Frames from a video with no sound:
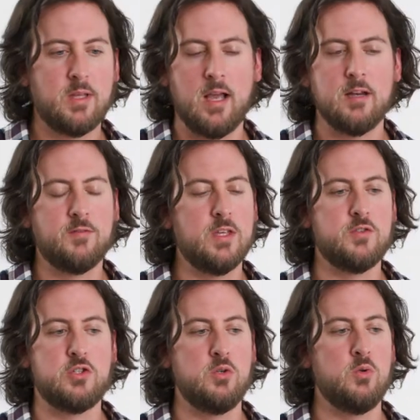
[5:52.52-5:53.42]
kind of
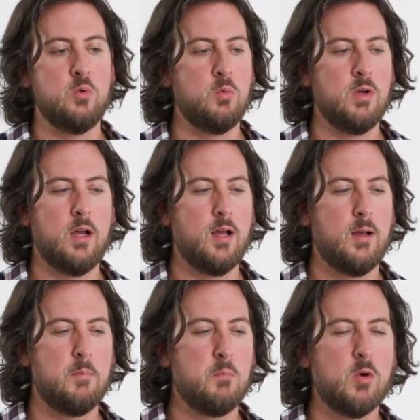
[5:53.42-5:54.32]
gives you
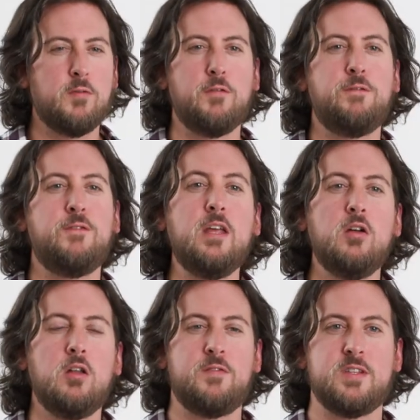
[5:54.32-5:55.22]
more of a
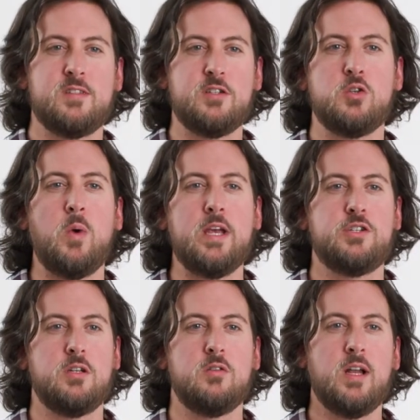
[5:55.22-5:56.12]
feel of the
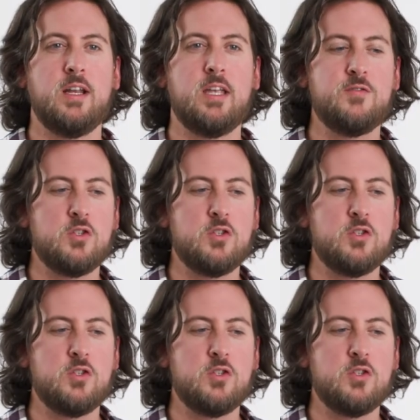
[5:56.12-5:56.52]
situation, right? It gives